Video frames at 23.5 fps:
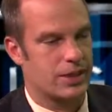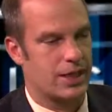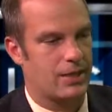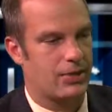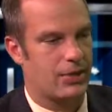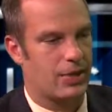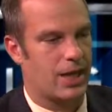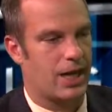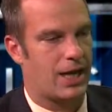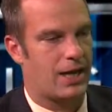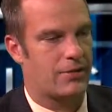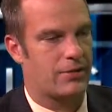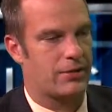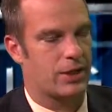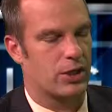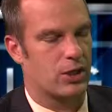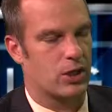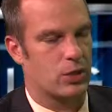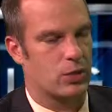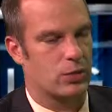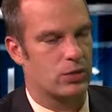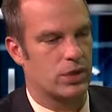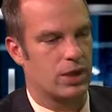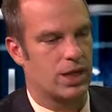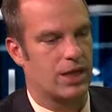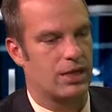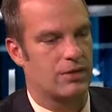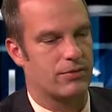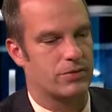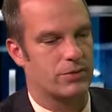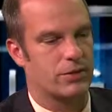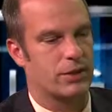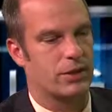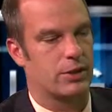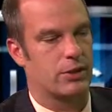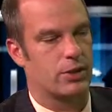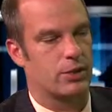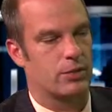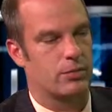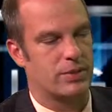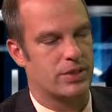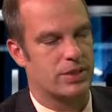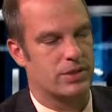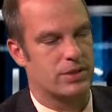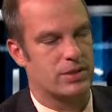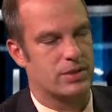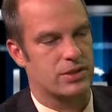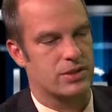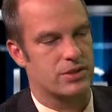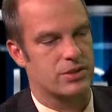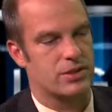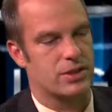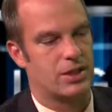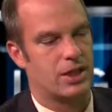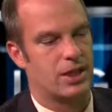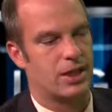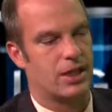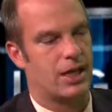they would have in their own lives or in their own businesses,